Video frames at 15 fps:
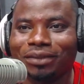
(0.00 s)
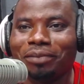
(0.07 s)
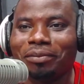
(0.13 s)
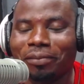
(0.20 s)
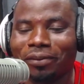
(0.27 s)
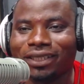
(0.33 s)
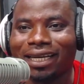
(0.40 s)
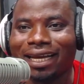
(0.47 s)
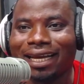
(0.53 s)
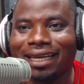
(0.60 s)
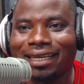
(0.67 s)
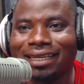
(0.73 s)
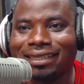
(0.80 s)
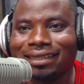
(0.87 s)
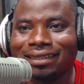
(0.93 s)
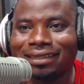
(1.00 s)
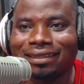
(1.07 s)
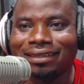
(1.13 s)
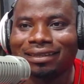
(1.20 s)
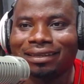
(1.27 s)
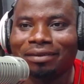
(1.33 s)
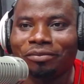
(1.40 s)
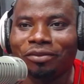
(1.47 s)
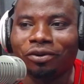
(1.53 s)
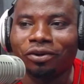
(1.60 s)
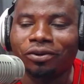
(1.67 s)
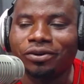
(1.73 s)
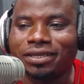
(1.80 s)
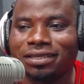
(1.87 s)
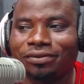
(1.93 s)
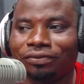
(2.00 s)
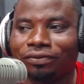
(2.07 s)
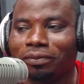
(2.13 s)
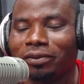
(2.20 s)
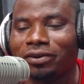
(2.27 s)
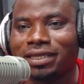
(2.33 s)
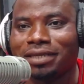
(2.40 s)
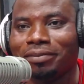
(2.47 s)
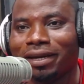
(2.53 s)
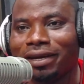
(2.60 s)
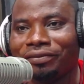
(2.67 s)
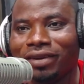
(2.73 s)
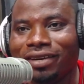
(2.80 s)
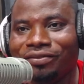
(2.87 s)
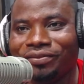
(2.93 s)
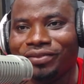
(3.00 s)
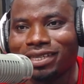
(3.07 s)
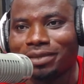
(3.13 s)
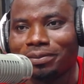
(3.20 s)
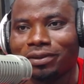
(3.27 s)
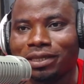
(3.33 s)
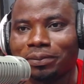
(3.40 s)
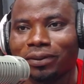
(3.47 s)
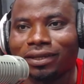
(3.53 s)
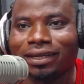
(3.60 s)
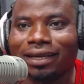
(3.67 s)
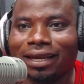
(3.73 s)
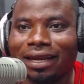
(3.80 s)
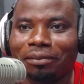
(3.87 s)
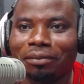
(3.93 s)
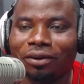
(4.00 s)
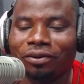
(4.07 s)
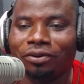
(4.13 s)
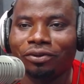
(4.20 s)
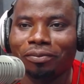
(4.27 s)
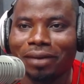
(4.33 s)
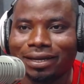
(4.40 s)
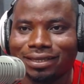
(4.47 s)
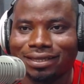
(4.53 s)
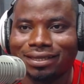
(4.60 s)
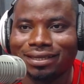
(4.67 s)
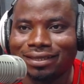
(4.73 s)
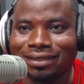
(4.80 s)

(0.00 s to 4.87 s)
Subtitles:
me pocha yin me wo coast football team ya fa invincible sporting club e wo Kumasi